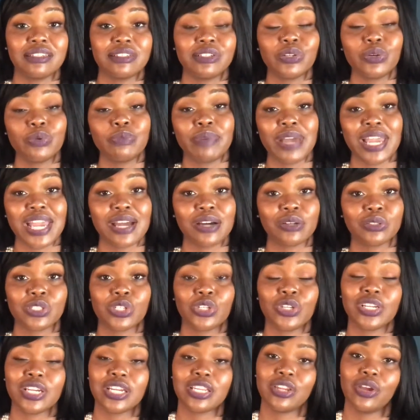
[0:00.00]
little bell so
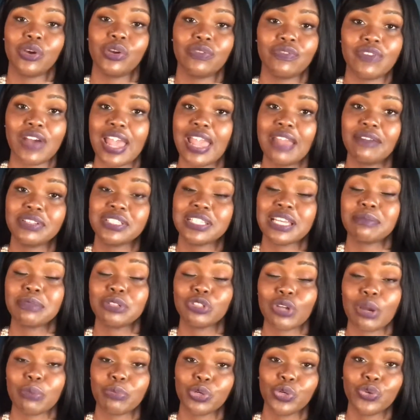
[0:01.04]
you can get notified every time I
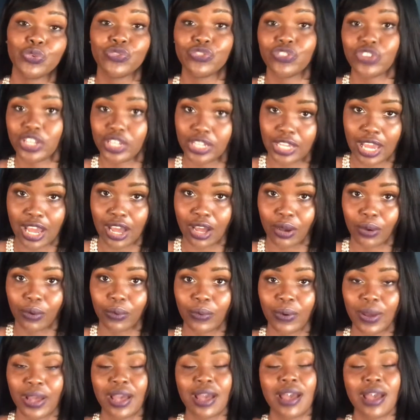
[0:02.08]
drop a new video,